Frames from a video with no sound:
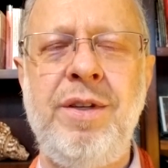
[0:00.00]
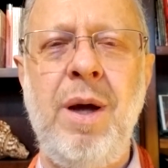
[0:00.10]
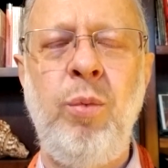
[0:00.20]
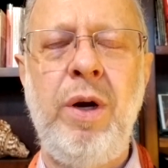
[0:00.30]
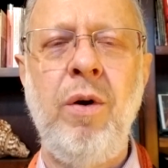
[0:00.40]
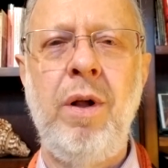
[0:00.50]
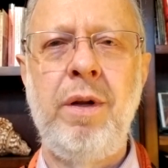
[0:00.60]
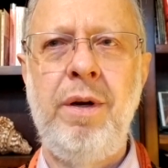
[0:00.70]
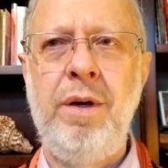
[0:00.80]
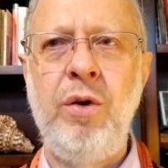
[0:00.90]
we call it
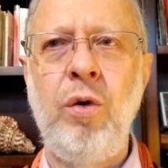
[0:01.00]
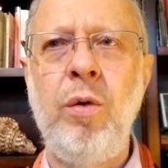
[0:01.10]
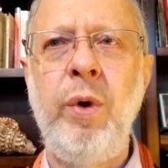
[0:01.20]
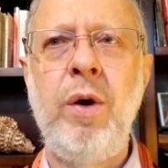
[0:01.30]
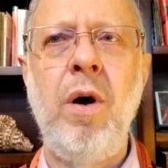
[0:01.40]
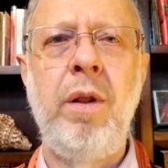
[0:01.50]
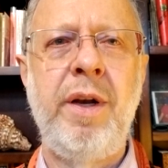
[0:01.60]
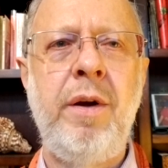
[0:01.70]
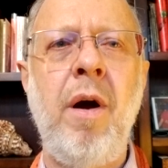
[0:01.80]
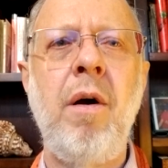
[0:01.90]
in yoga, we call it
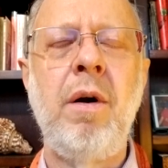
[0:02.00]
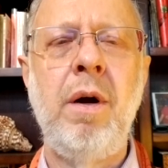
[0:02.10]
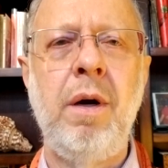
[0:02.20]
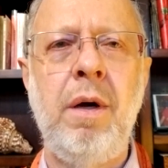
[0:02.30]
tarka.